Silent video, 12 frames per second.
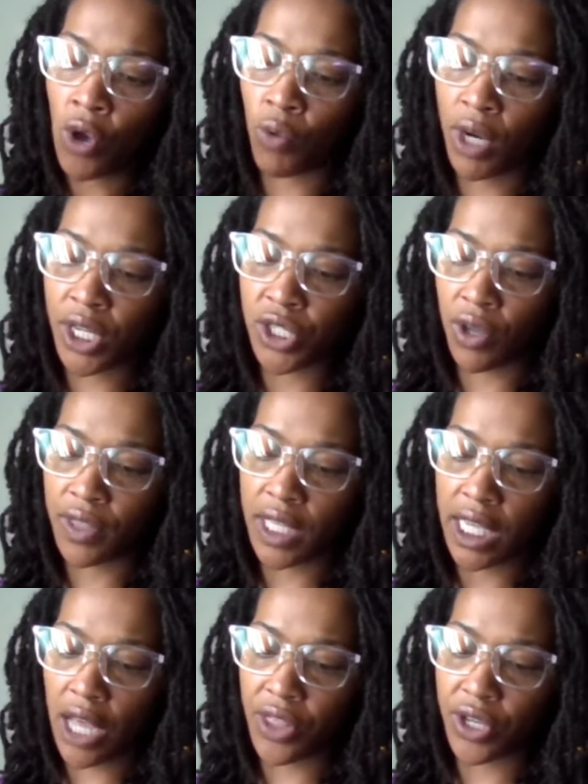What is on
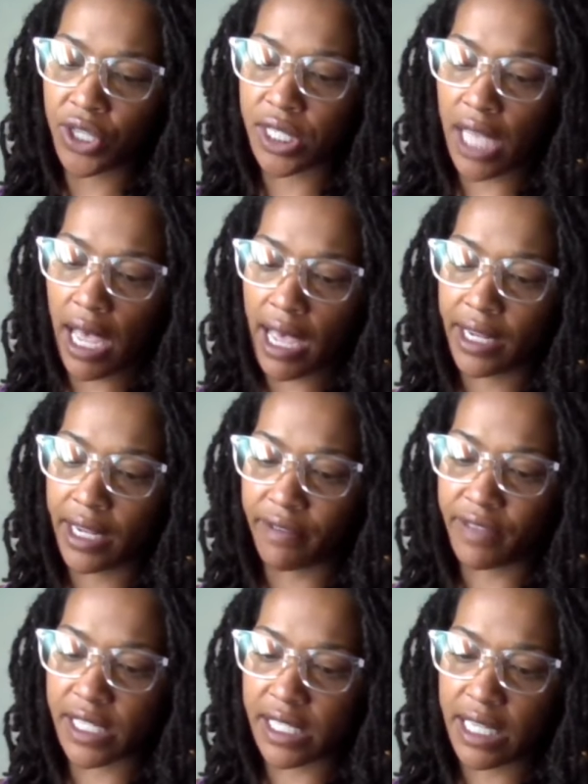the other side of
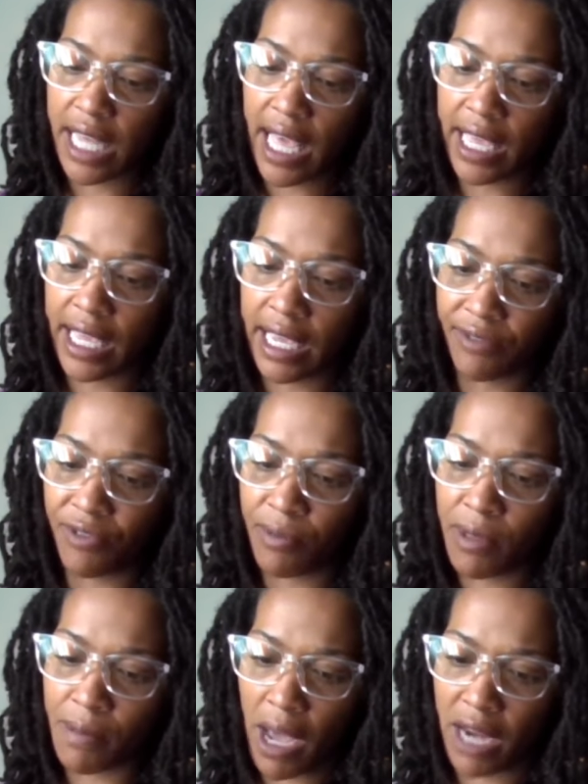this day? And from
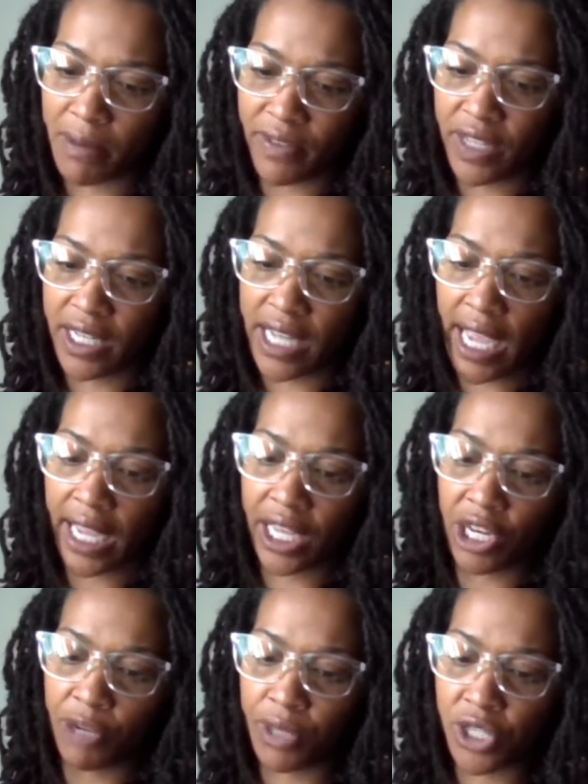the bottom of the day,
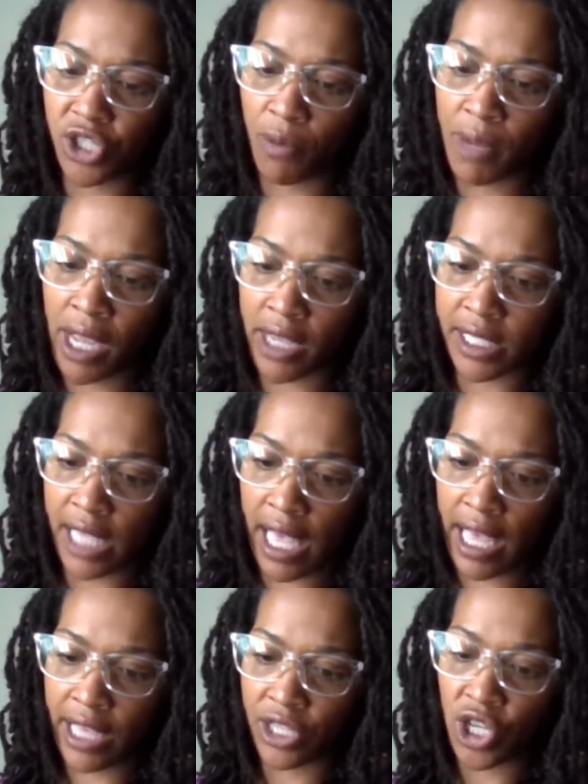can you please show me how
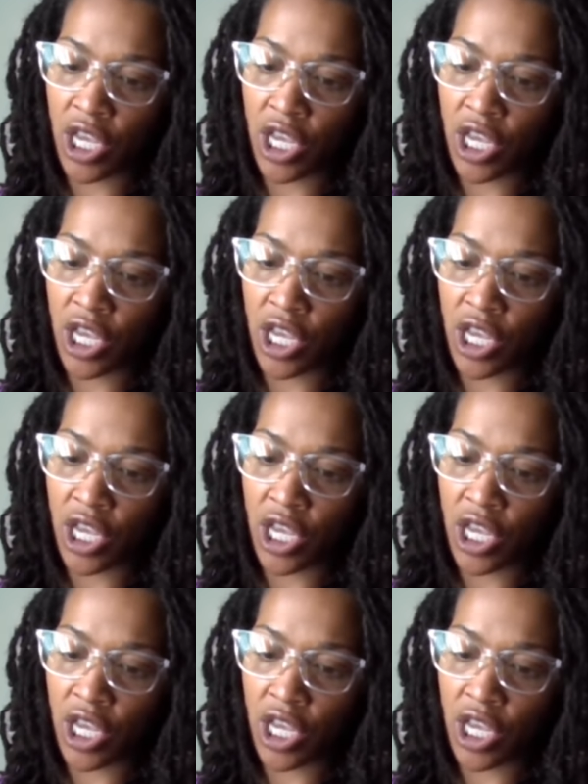Sag